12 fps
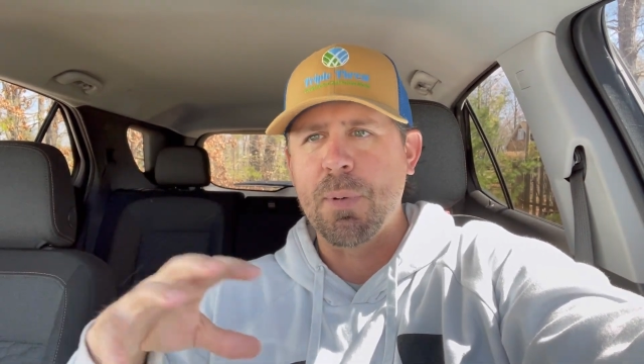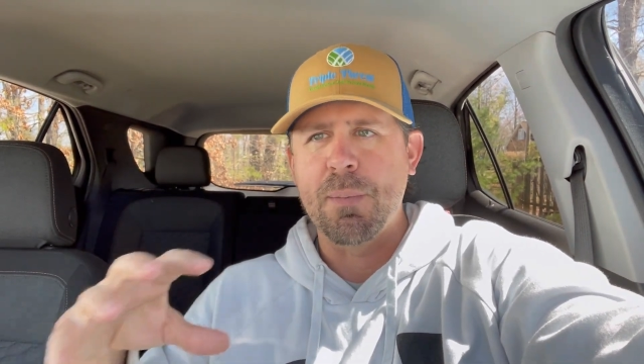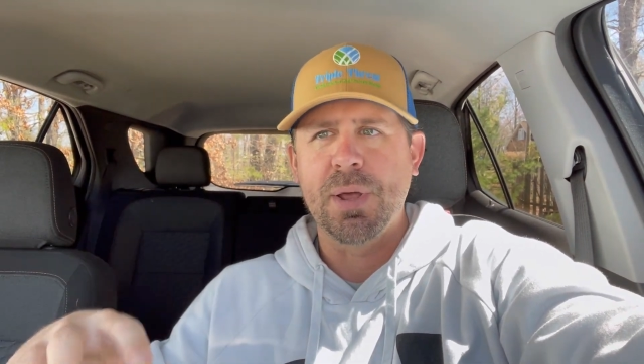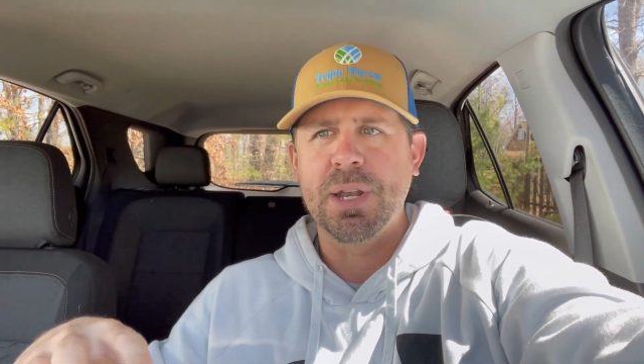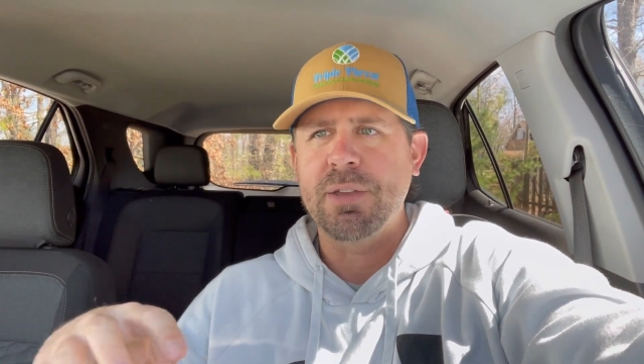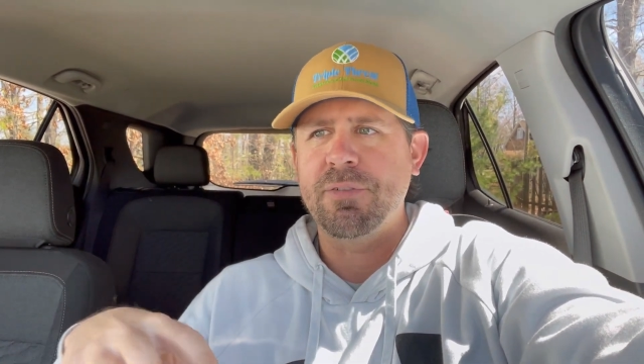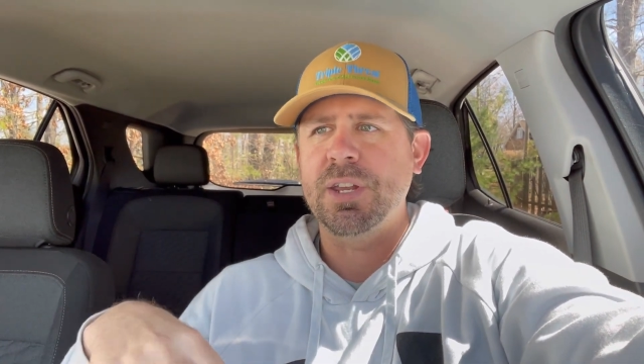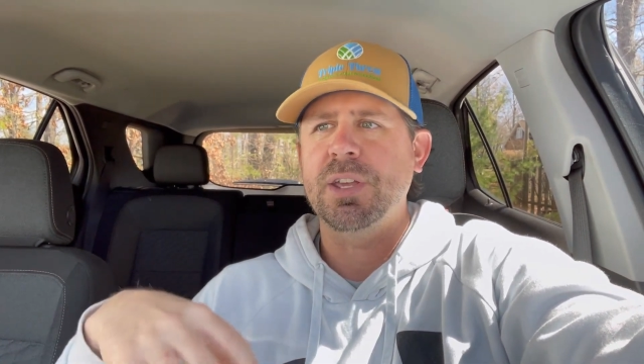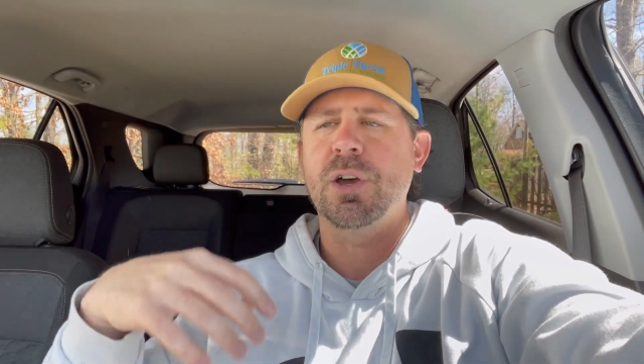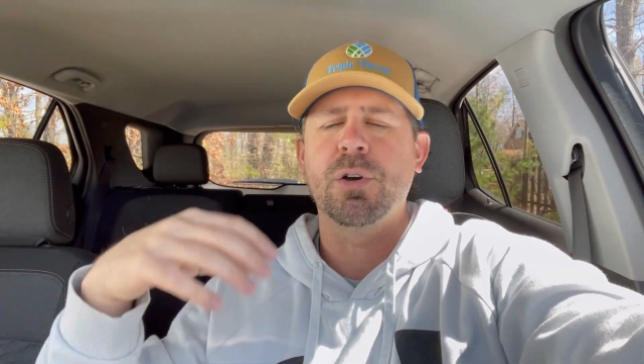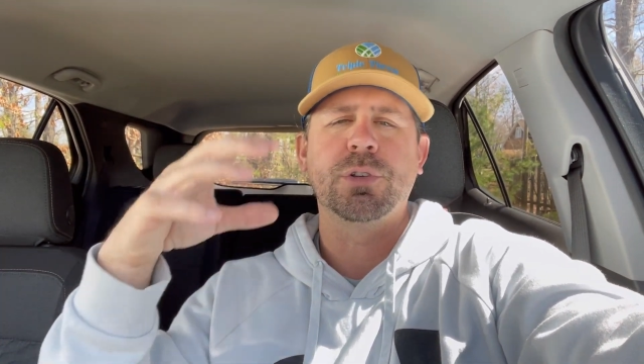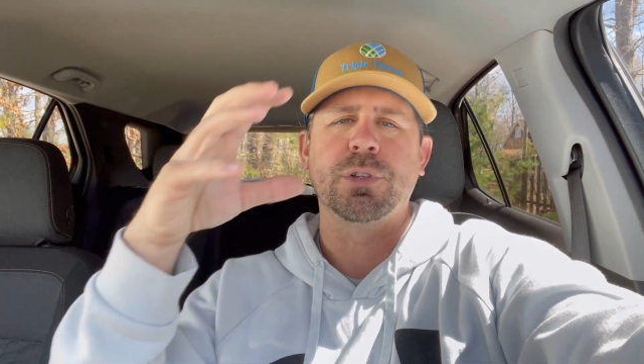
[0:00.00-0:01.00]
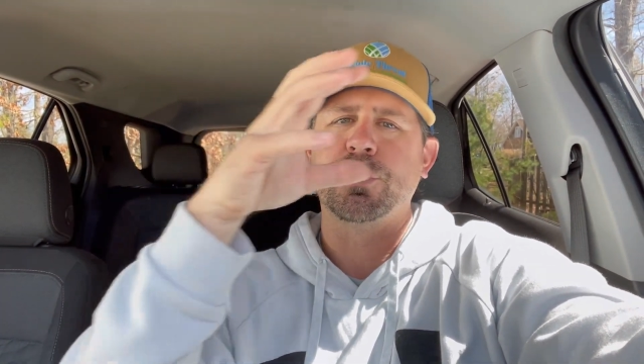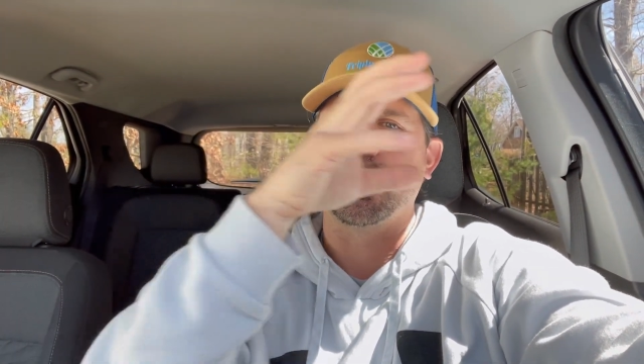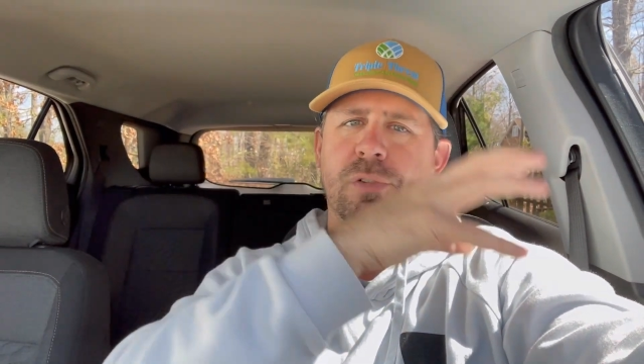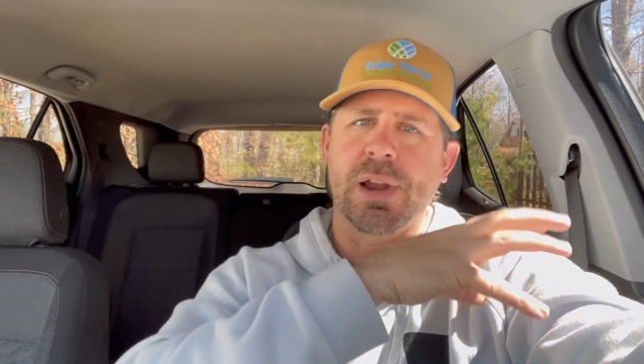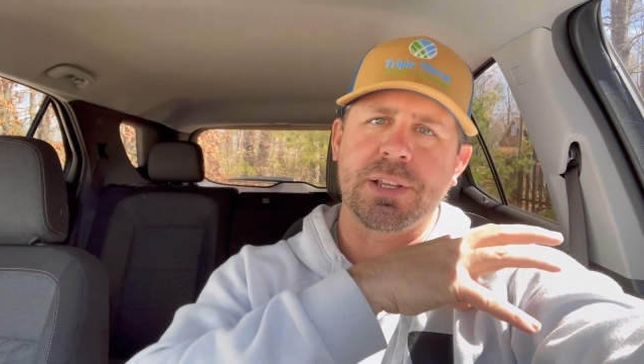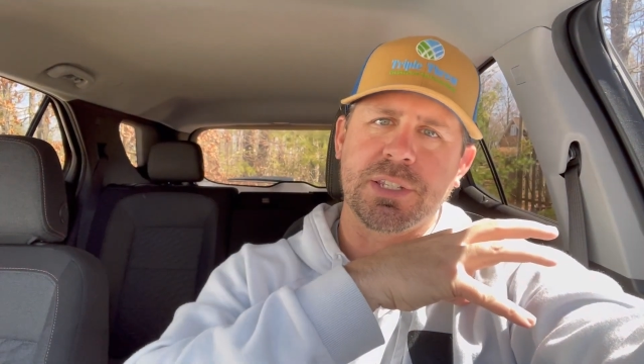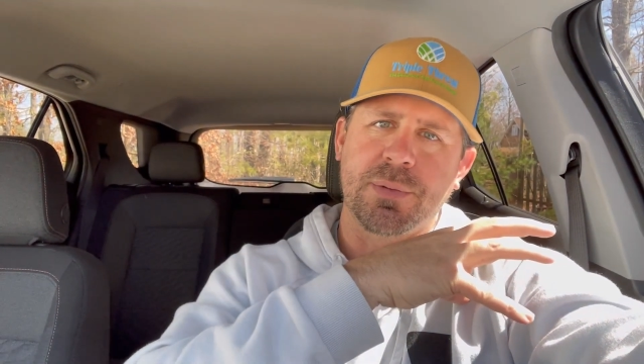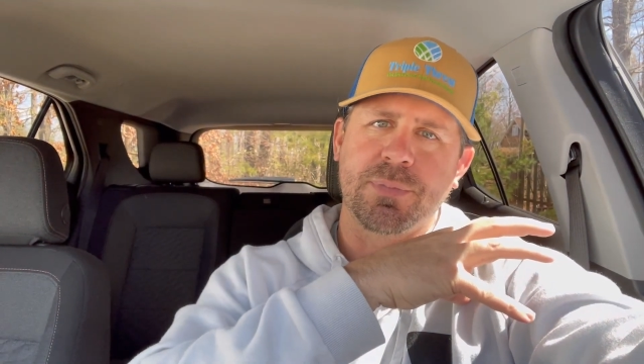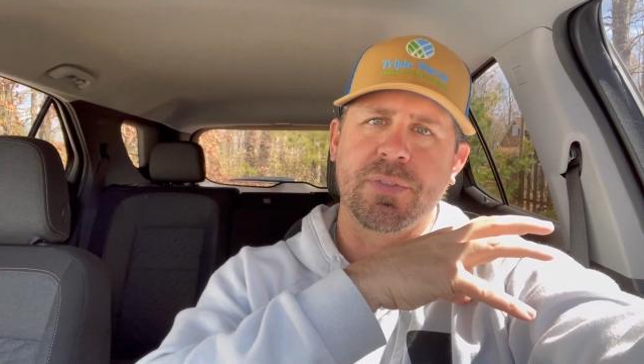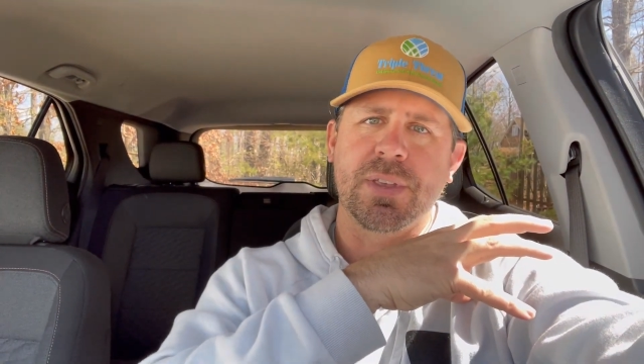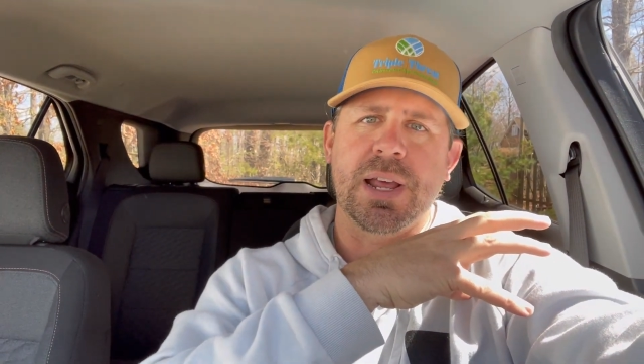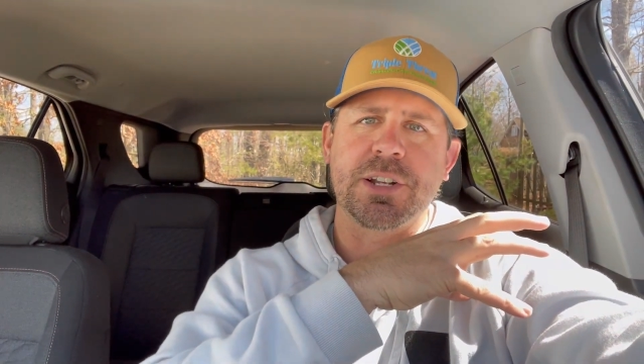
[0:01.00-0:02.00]
a Monday video to correct
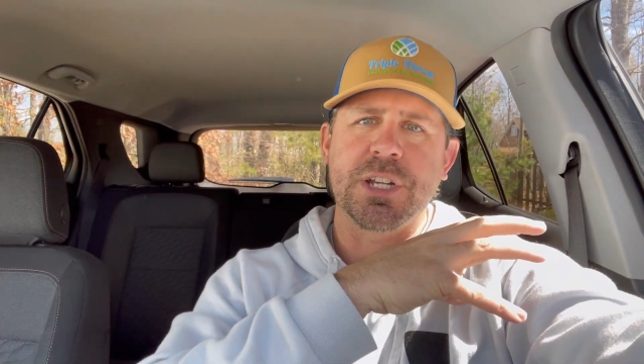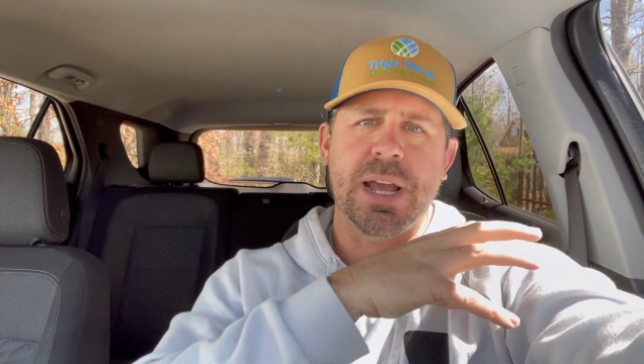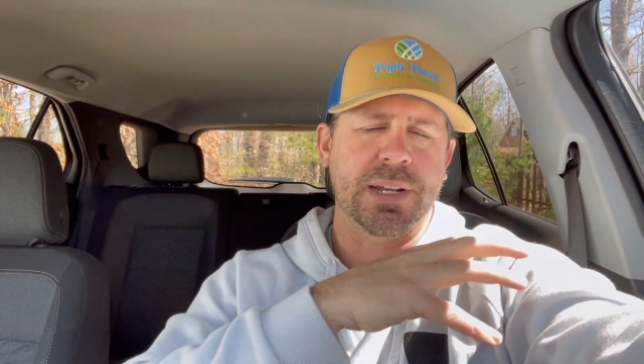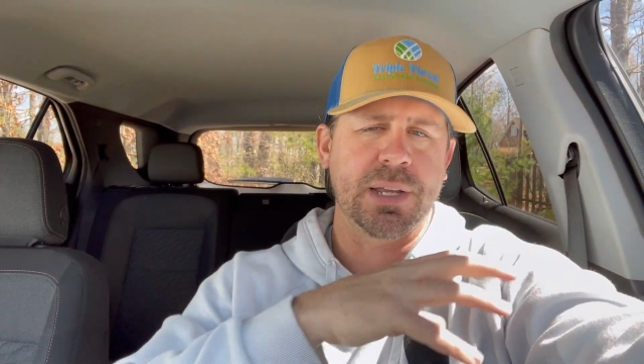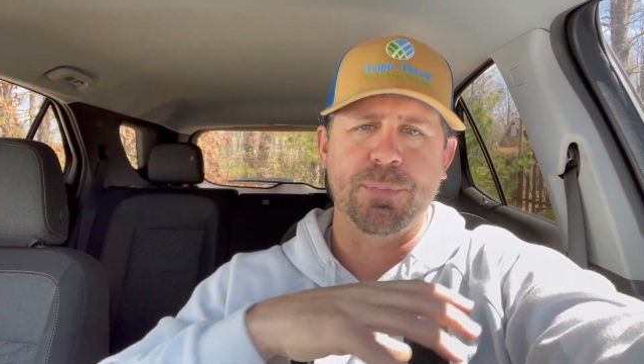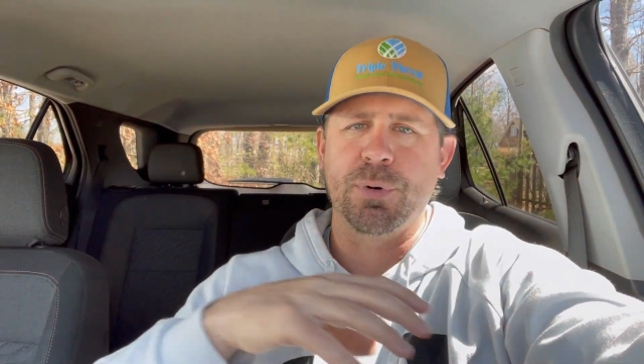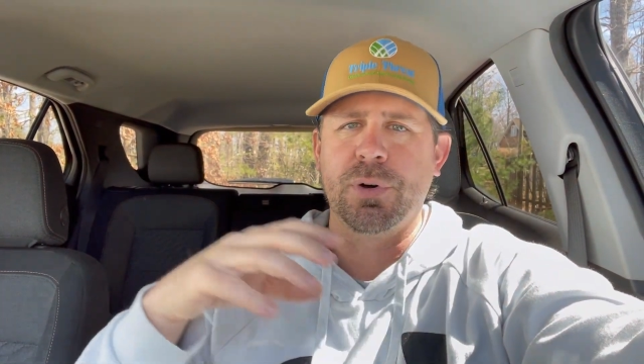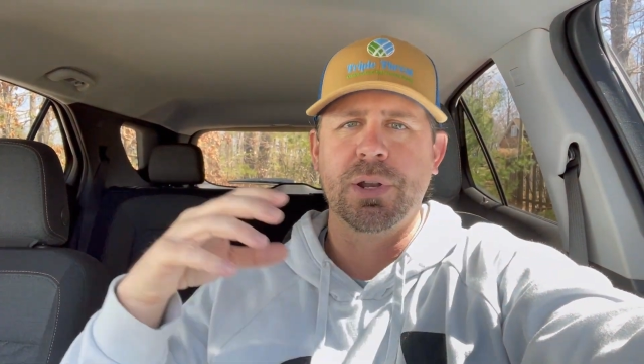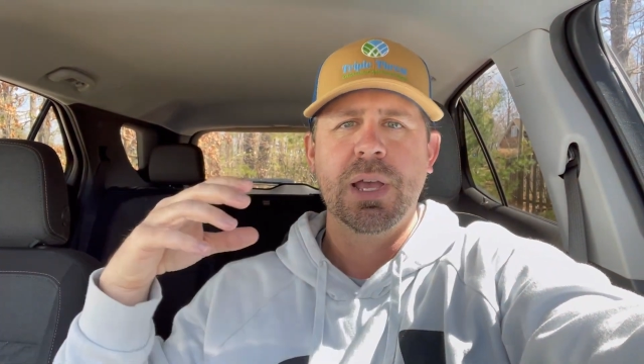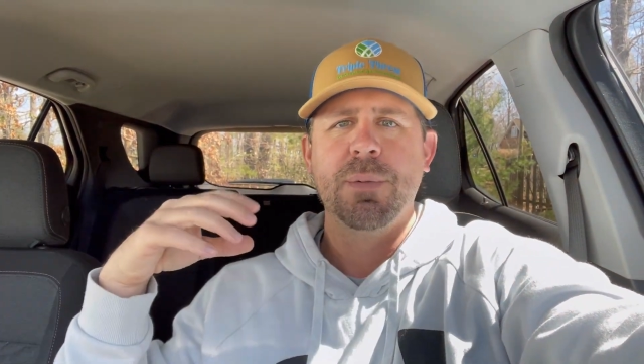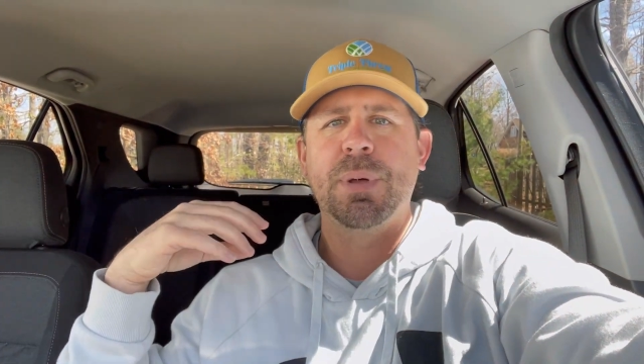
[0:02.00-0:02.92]
something that I jacked up on,